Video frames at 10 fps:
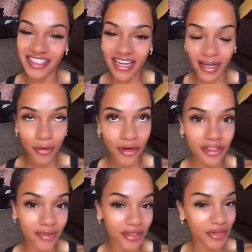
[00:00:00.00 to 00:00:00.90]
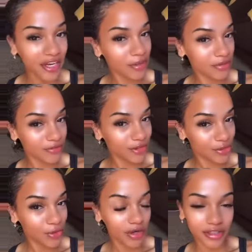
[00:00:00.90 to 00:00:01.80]
So today I'm going to be doing a
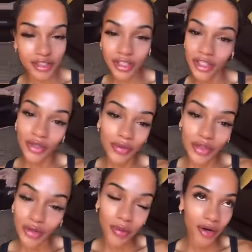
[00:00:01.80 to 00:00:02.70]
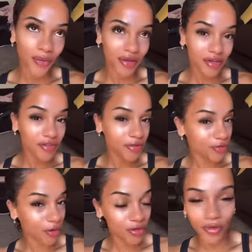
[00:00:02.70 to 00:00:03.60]
review on this cute U part
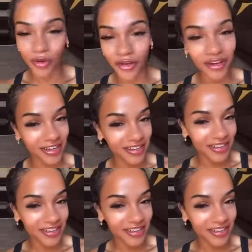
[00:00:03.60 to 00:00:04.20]
wig from Rose Royal